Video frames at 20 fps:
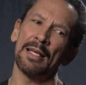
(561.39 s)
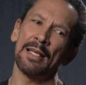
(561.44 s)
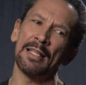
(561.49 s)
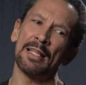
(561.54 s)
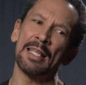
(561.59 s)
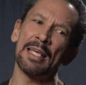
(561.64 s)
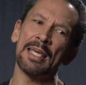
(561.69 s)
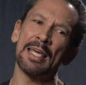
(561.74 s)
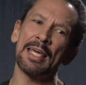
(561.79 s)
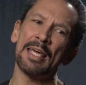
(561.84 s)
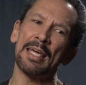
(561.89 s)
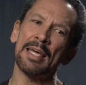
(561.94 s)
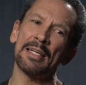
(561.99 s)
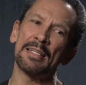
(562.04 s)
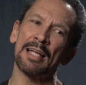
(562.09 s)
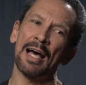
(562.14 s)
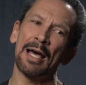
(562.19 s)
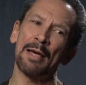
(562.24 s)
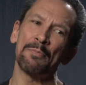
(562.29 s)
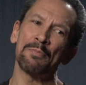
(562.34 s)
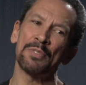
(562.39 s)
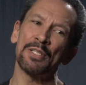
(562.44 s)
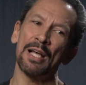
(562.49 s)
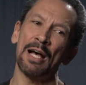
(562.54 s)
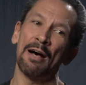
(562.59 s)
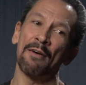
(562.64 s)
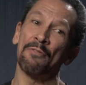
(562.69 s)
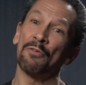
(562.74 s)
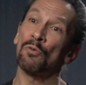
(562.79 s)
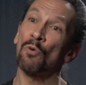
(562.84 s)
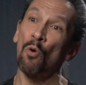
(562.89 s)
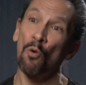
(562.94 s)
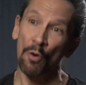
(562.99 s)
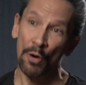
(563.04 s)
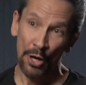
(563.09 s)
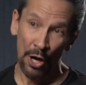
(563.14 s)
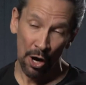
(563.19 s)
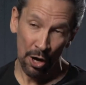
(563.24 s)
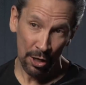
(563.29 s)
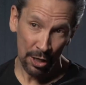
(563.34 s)
the types of
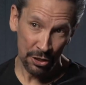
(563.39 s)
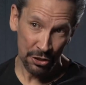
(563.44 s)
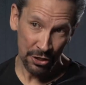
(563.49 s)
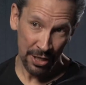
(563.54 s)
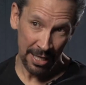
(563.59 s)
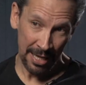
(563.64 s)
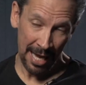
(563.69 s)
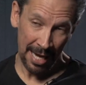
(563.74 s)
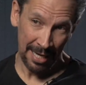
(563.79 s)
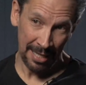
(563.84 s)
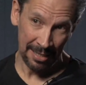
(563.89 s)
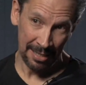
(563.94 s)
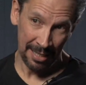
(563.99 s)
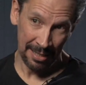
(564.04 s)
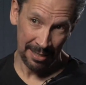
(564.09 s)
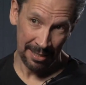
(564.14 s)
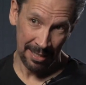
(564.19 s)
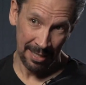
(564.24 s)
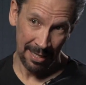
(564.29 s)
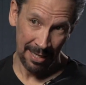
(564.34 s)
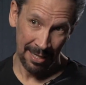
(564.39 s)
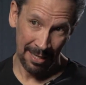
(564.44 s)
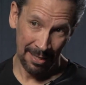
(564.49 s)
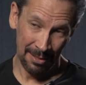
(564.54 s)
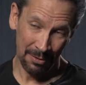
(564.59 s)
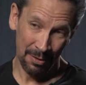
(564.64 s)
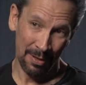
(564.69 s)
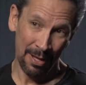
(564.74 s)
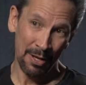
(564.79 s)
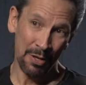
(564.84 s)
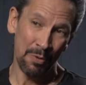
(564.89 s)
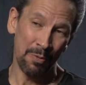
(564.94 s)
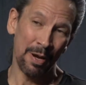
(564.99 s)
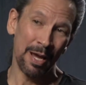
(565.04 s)
choreology that existed, so that